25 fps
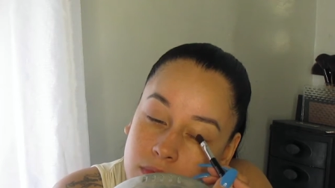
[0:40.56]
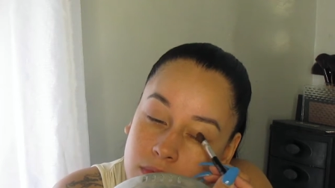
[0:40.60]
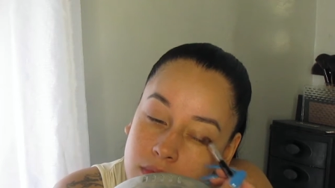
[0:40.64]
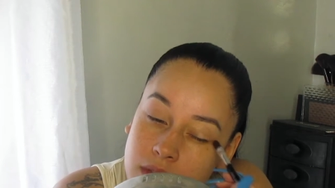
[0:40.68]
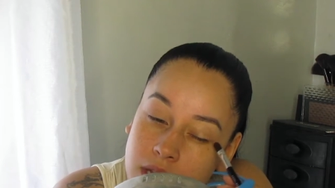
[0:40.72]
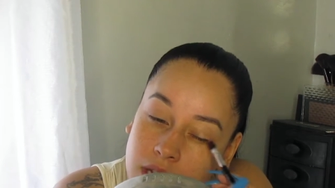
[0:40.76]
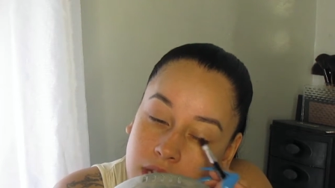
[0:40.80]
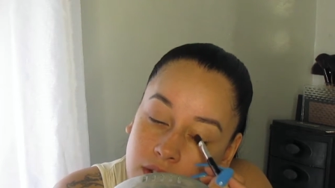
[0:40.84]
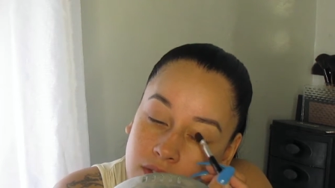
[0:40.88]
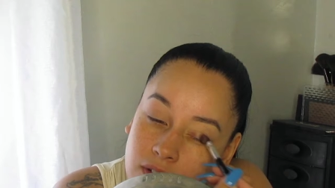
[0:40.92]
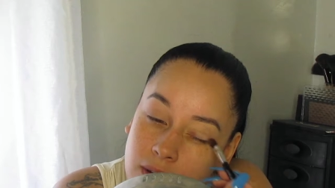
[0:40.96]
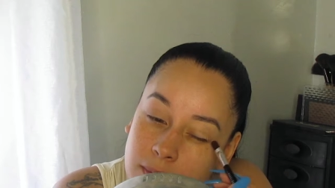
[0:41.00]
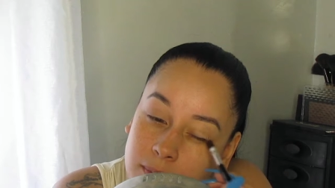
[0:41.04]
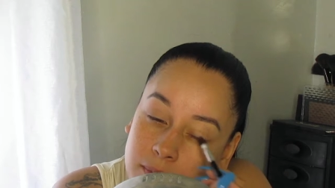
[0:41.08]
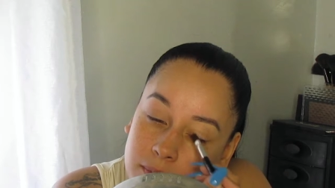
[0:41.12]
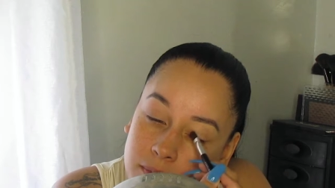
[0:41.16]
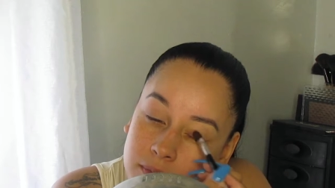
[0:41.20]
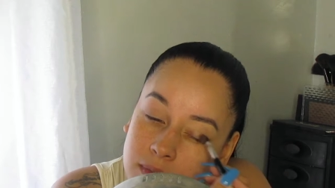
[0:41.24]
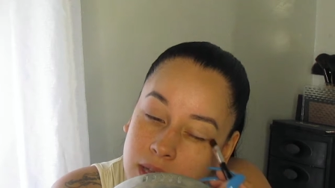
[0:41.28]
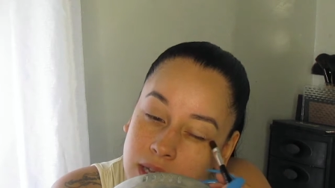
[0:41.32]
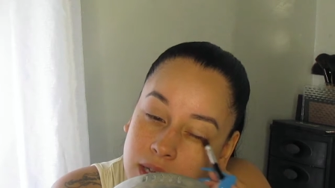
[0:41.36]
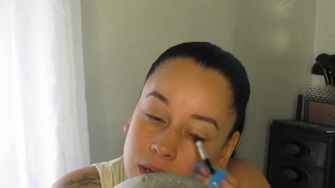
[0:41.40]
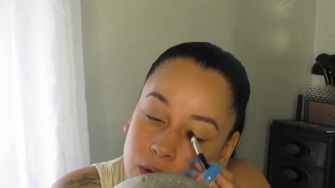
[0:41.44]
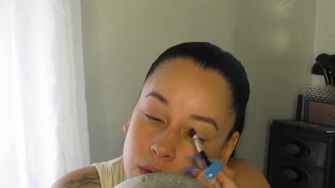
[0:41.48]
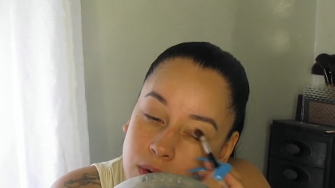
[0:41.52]
like if
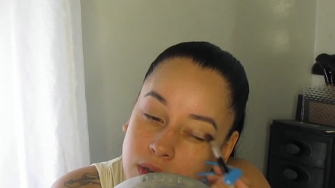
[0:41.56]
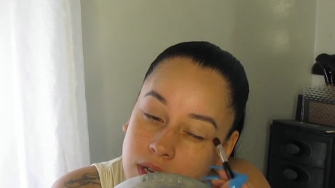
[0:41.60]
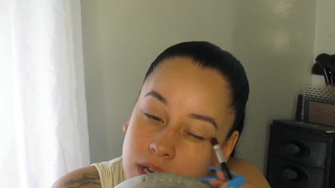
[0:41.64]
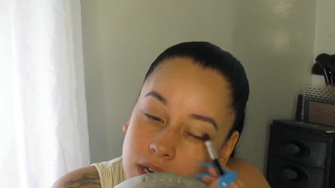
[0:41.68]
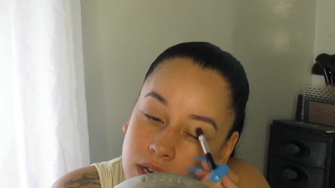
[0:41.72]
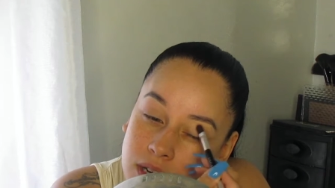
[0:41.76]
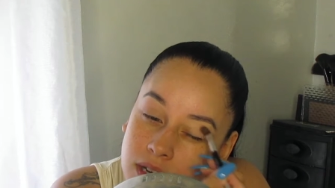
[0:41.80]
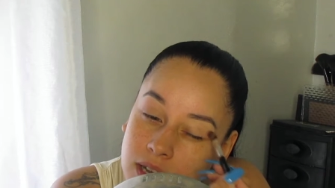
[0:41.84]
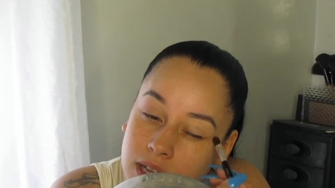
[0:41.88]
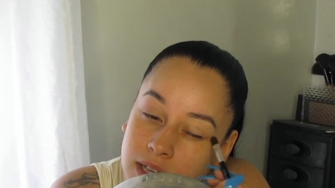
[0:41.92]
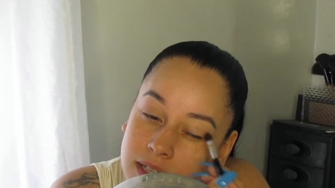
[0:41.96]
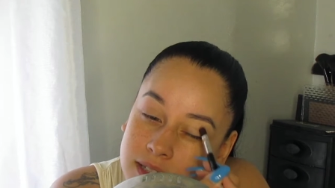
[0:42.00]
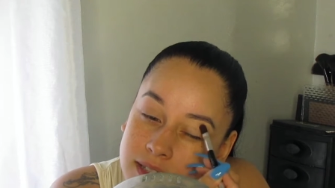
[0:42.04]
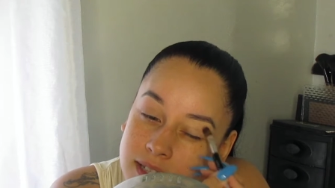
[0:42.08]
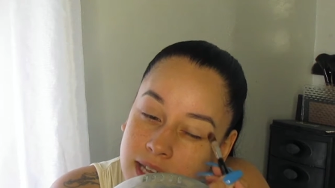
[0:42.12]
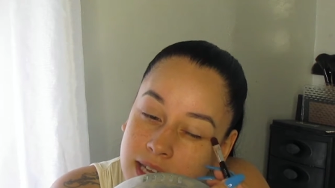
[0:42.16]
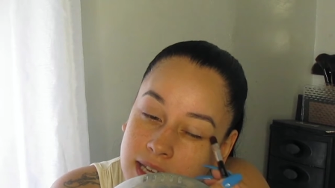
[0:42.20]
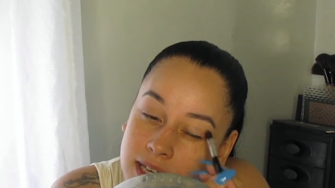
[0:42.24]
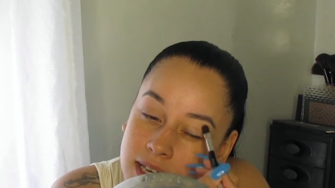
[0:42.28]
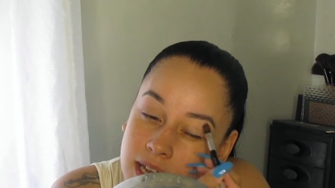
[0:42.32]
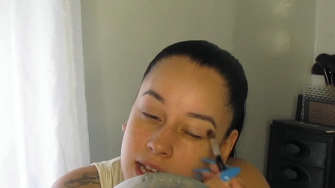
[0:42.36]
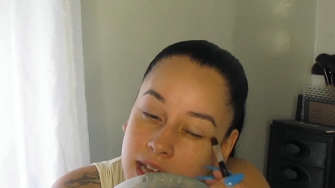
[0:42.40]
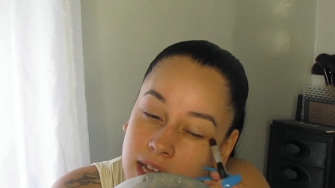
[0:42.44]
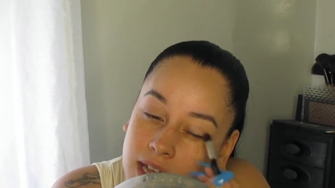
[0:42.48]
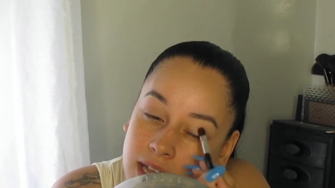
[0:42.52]
I'm like going on like
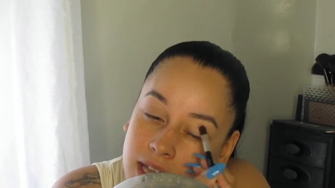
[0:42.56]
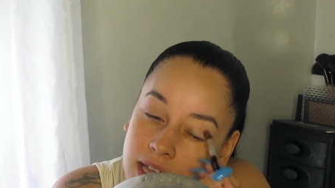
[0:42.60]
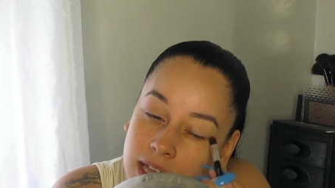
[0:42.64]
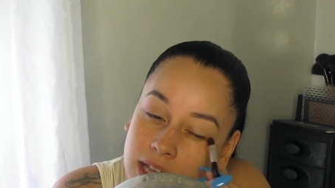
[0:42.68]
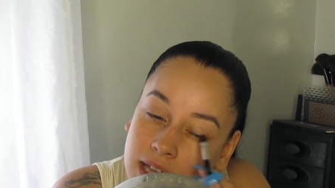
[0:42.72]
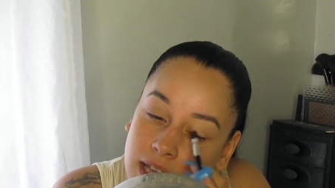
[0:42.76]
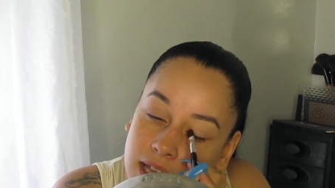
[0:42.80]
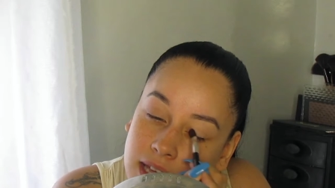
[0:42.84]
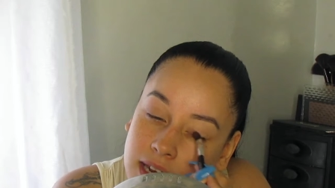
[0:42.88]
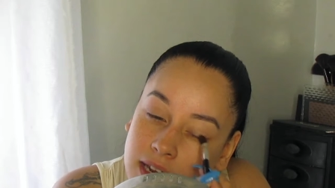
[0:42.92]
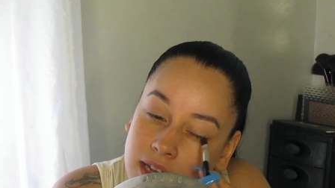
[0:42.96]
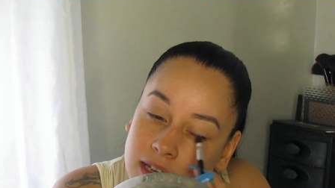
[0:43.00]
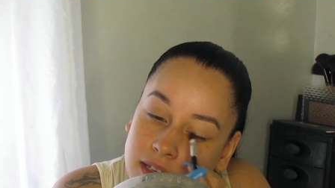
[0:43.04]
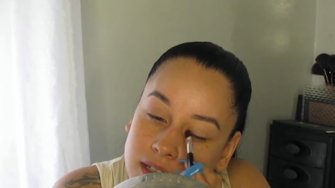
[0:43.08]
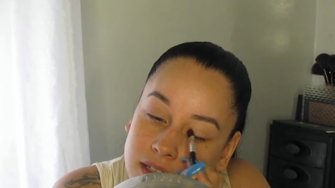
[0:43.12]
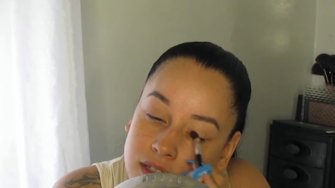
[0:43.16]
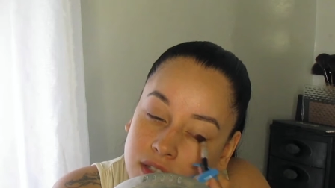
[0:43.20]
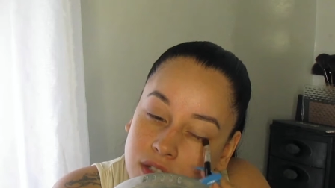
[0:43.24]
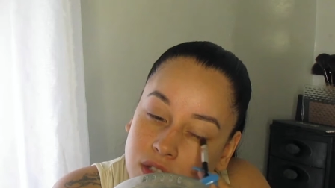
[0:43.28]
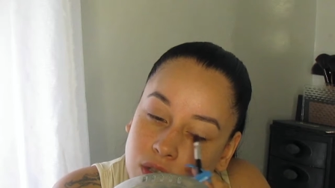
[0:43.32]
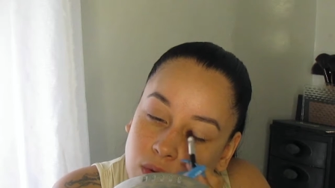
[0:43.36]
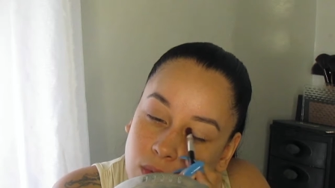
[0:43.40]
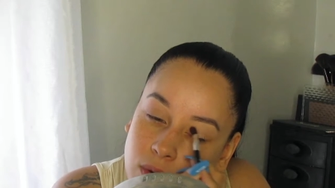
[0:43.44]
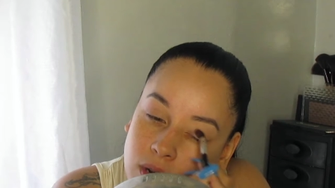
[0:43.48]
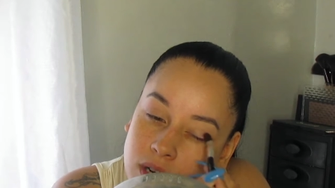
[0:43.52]
date night and I
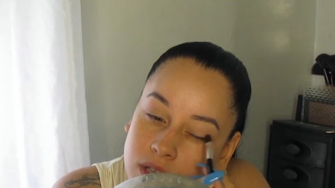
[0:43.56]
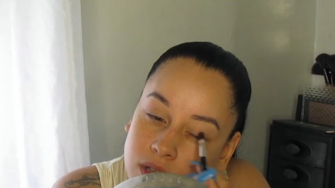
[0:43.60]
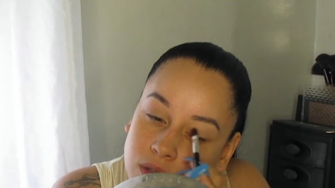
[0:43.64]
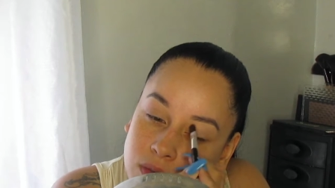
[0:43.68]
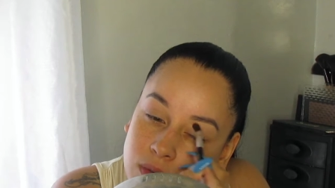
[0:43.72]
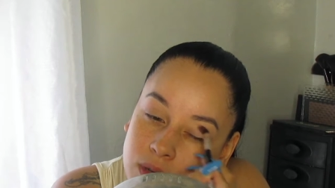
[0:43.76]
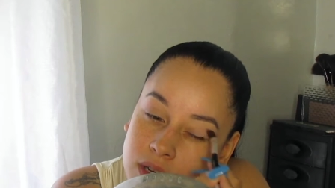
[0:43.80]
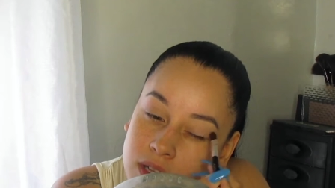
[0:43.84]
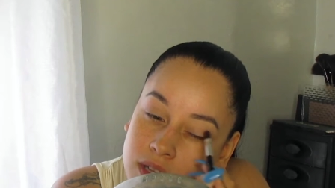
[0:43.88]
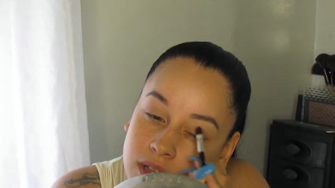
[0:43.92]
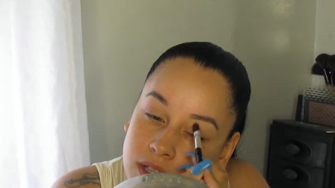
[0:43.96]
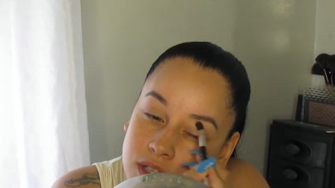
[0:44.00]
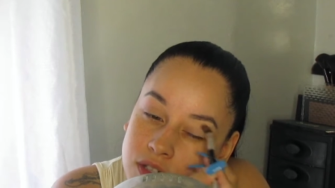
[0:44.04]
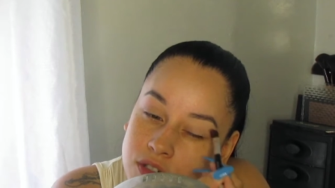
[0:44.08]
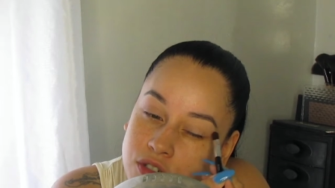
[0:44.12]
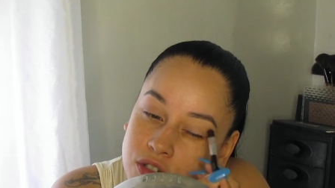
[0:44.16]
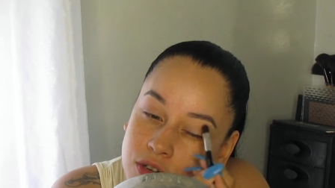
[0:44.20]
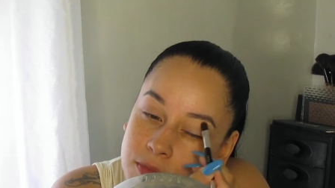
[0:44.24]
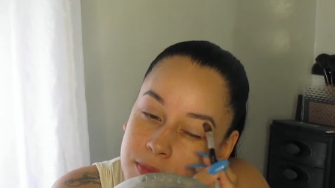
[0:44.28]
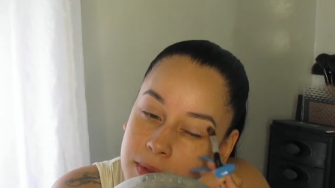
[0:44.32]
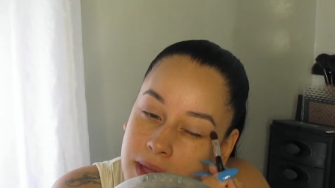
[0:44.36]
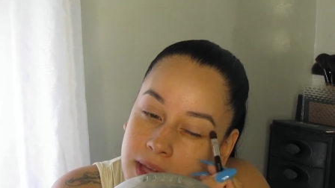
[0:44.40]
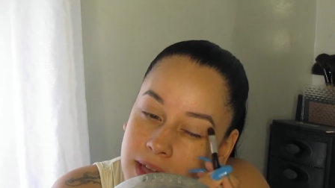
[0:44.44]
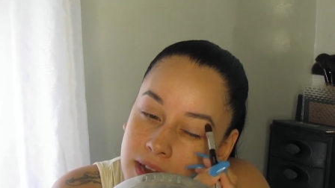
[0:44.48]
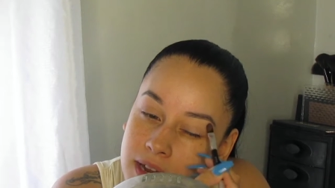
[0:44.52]
just don't want to do anything
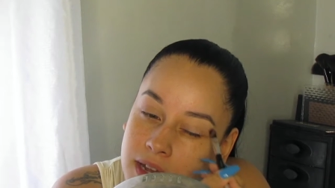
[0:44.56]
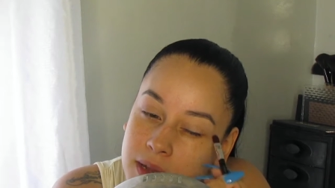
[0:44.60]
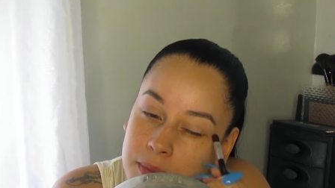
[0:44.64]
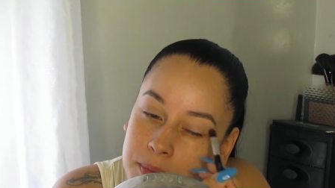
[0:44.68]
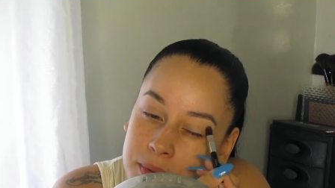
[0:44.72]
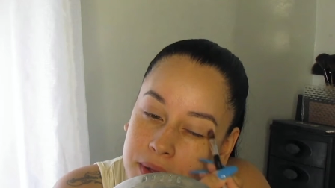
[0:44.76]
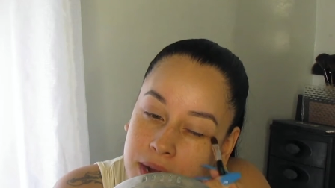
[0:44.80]
dramatic,